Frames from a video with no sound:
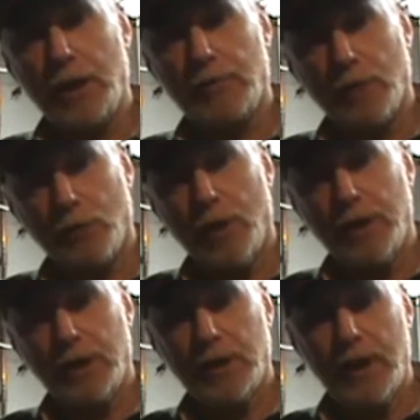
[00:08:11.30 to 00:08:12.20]
if you're
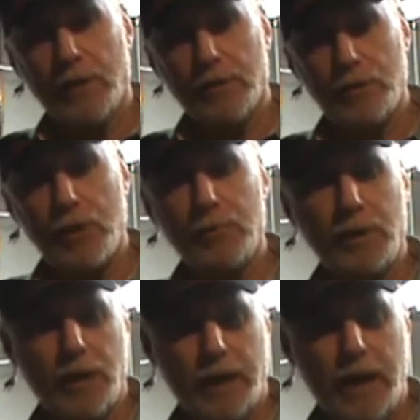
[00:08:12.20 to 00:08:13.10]
running it out a
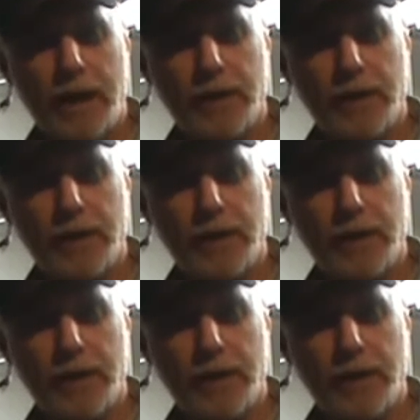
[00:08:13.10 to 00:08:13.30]
chimney like I